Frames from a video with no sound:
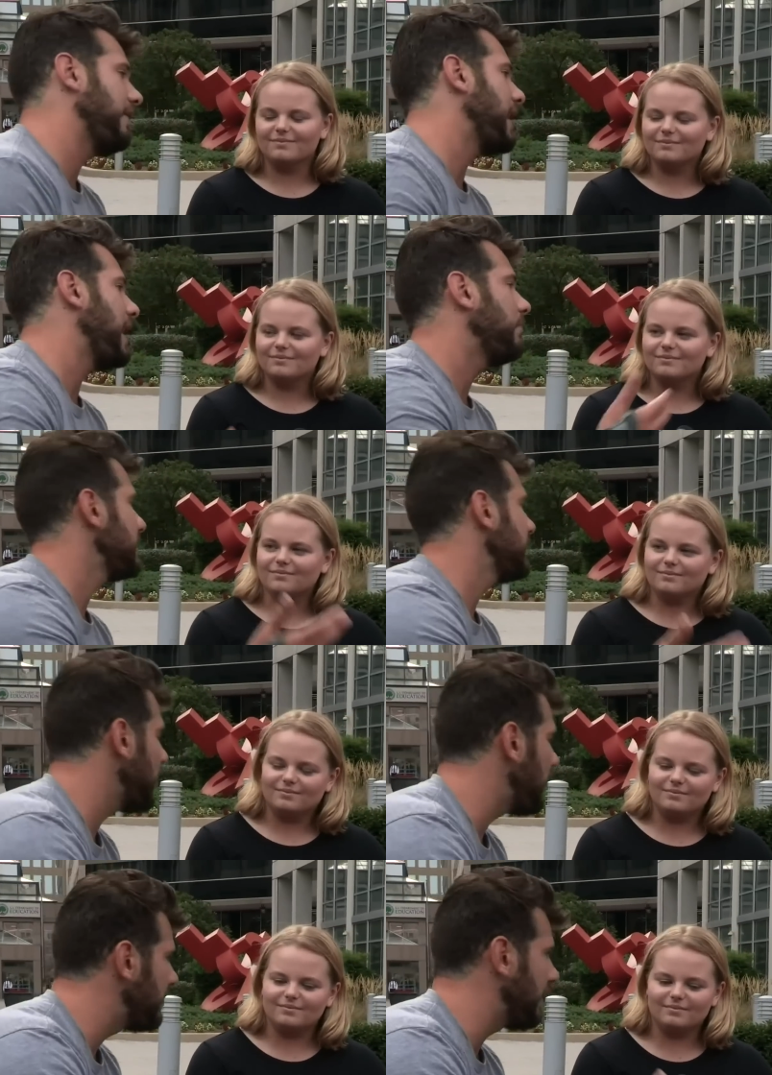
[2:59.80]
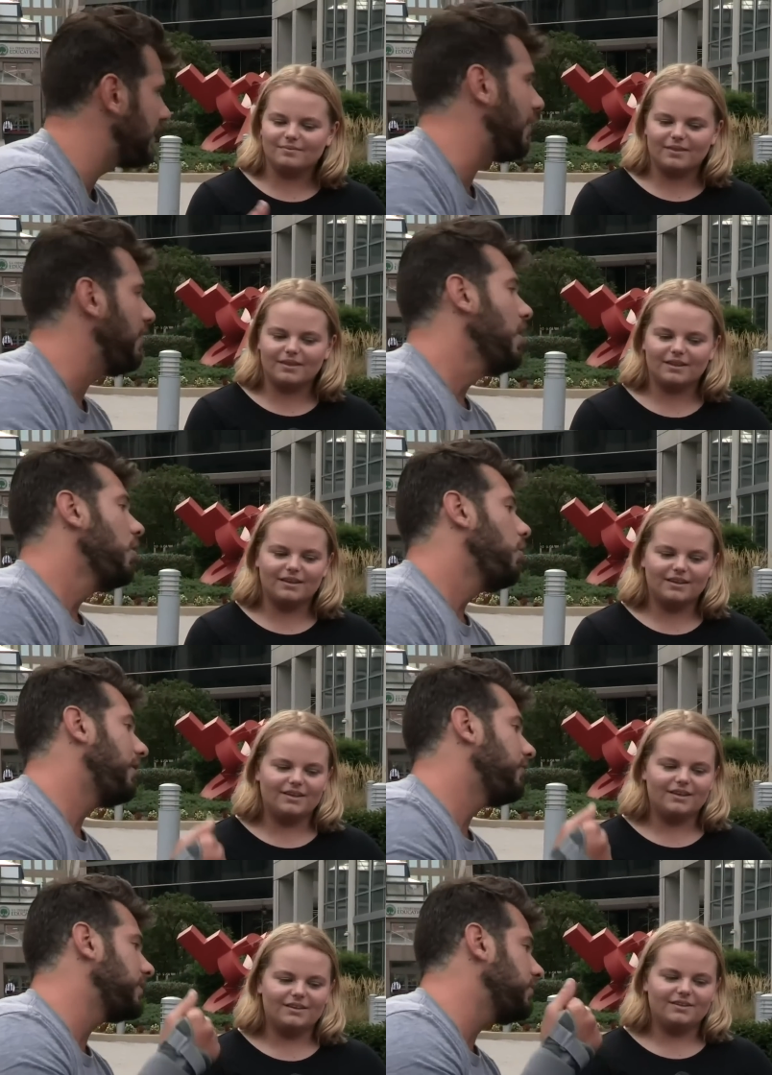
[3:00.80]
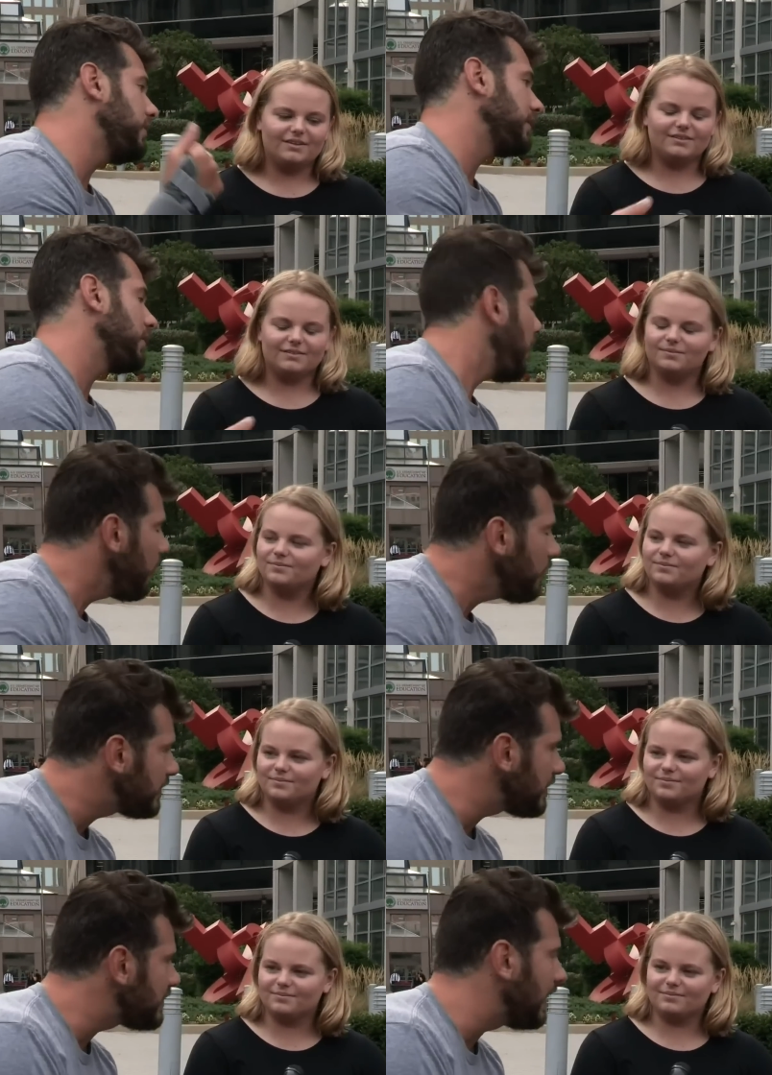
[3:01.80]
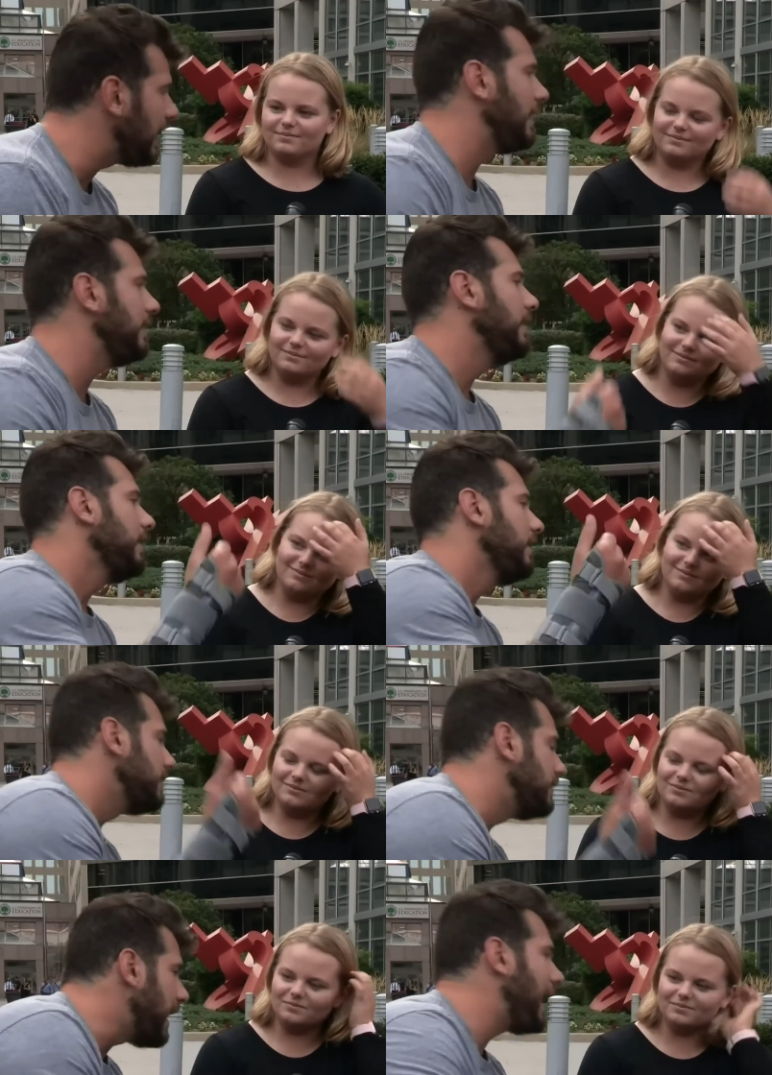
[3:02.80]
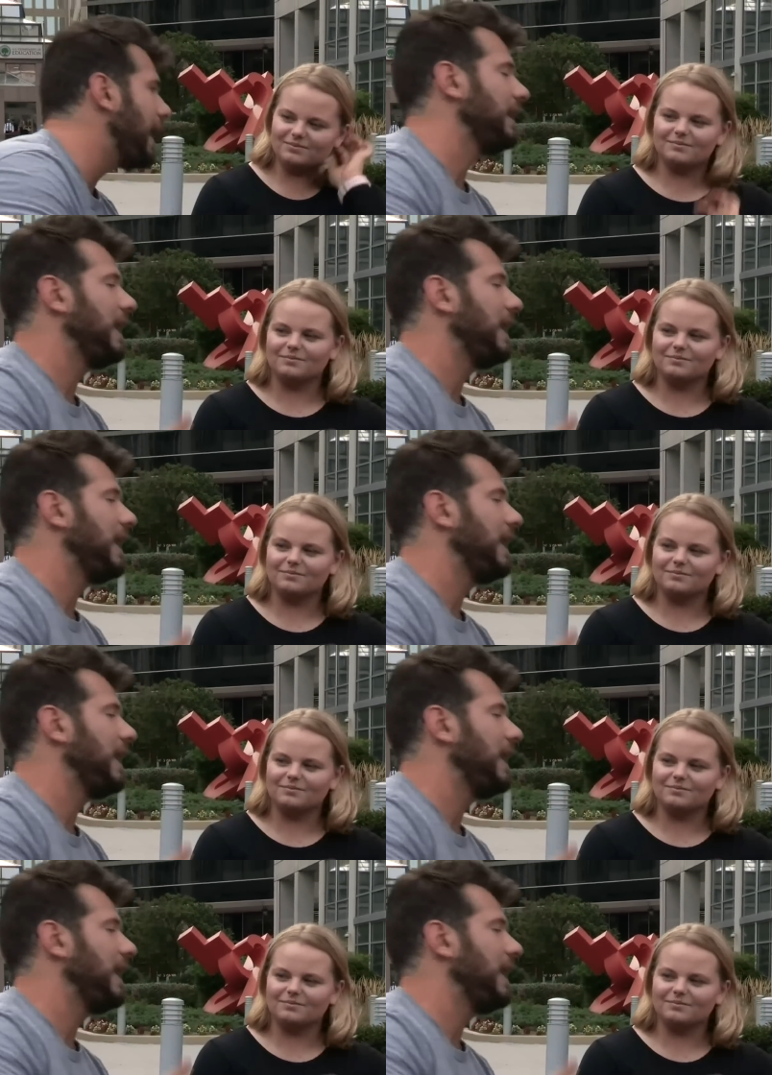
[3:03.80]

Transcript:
Speaker 1: know, they have Donna Brazile over there now now. Whereas when you look at the hosts at CNN, Don